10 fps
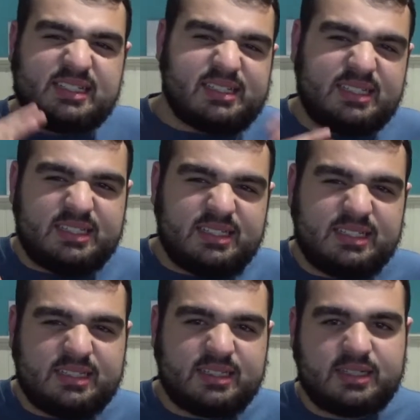
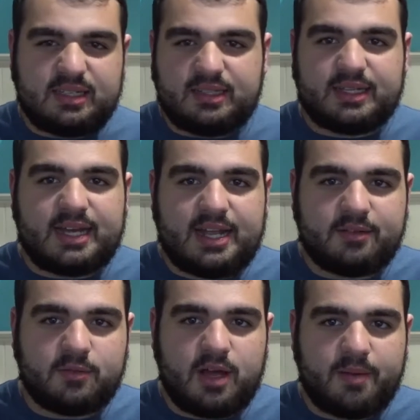like, I
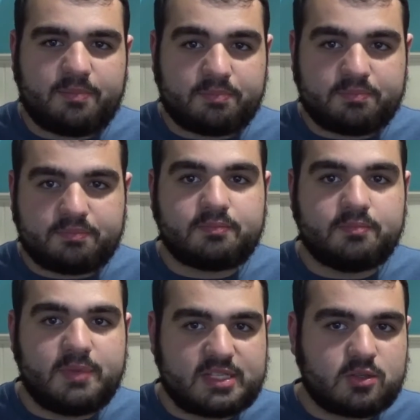don't want
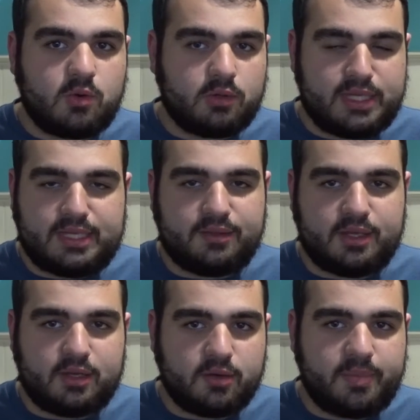to misquote
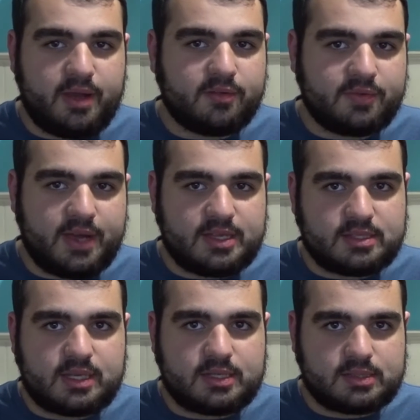anything or
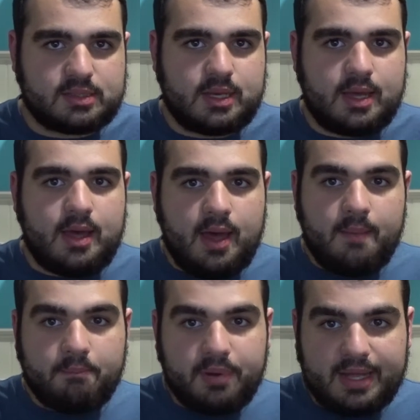paraphrase, because,
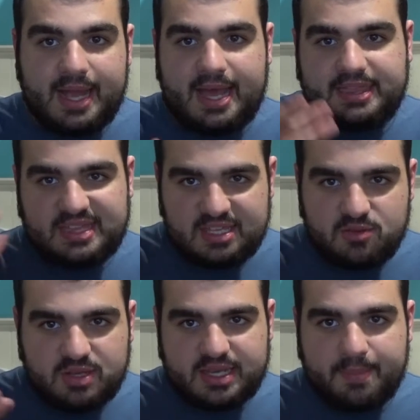but I think
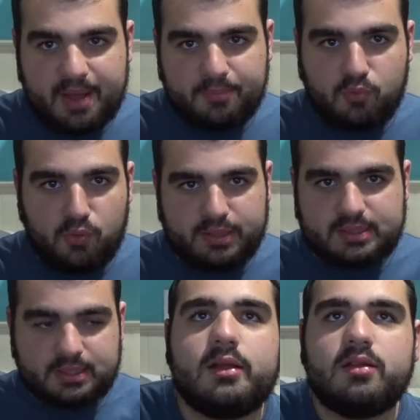you could get my
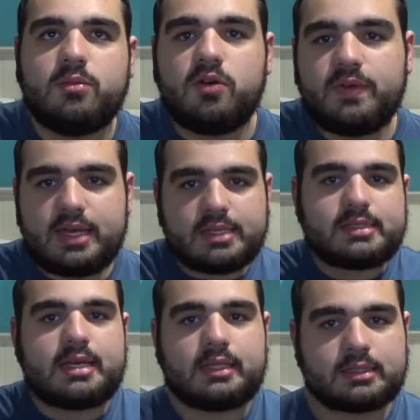point. The movie
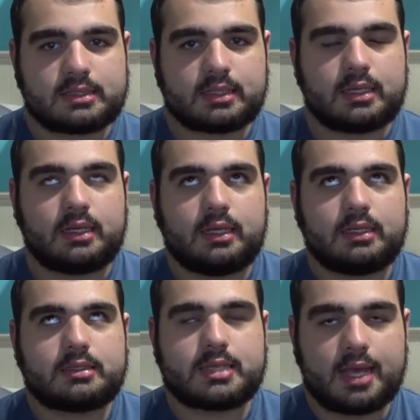isn't
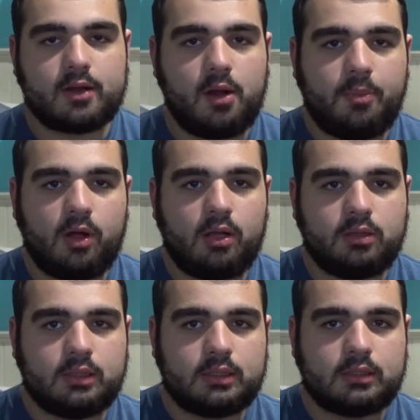terrible,